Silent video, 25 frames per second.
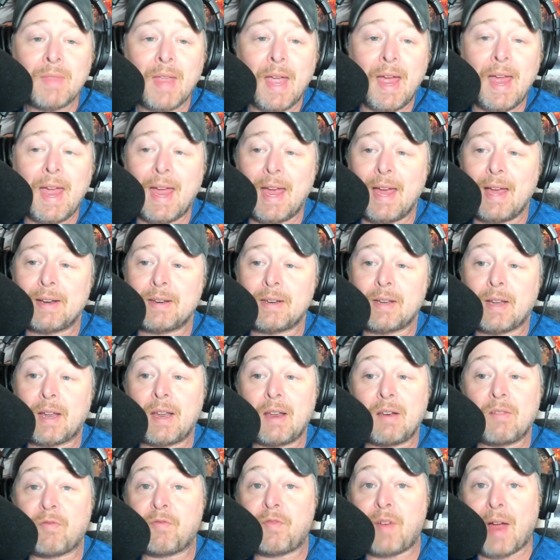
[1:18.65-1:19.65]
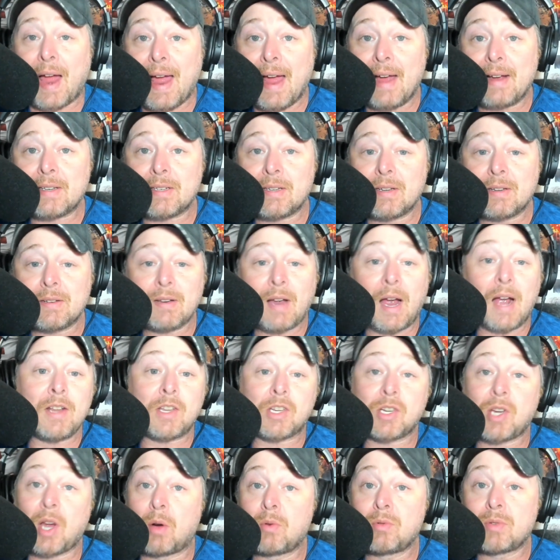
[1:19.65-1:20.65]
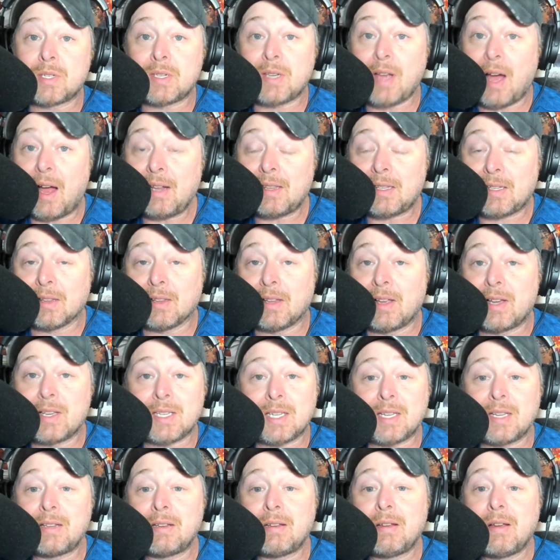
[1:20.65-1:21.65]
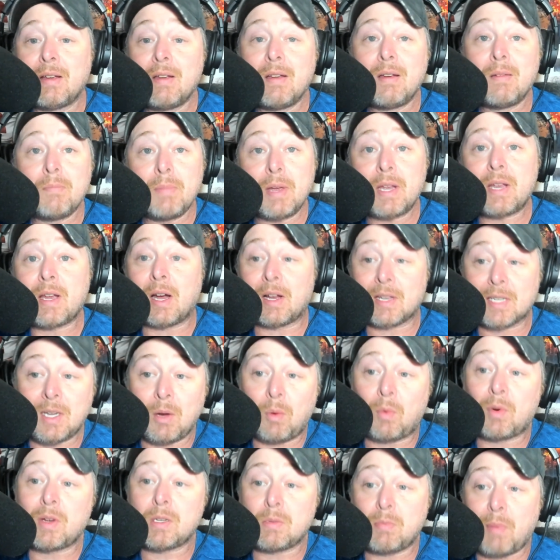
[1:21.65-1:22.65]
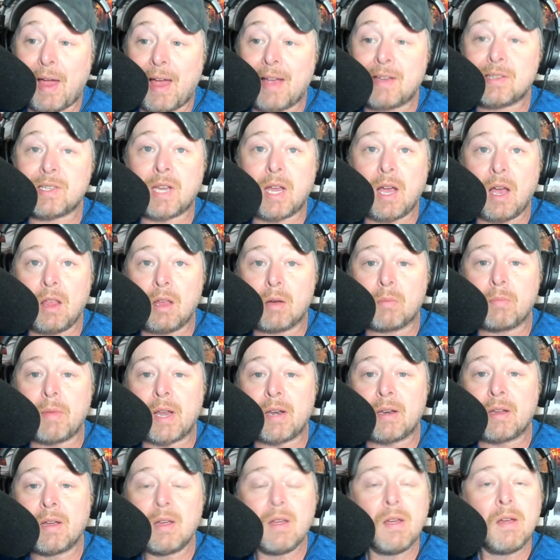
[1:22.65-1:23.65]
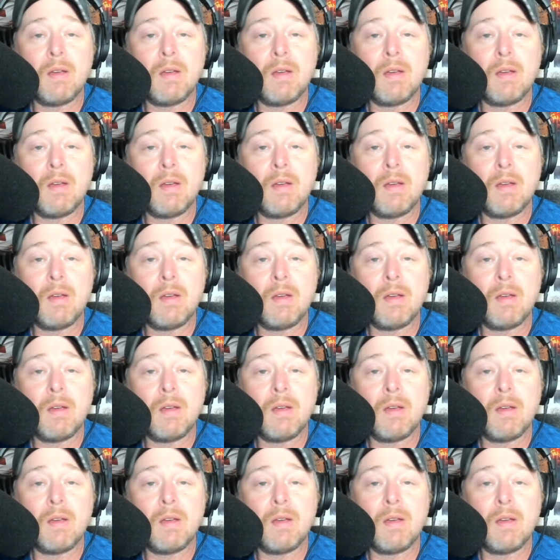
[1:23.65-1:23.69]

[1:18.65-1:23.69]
And, in fact, I chose not to listen because it was Max Kellerman.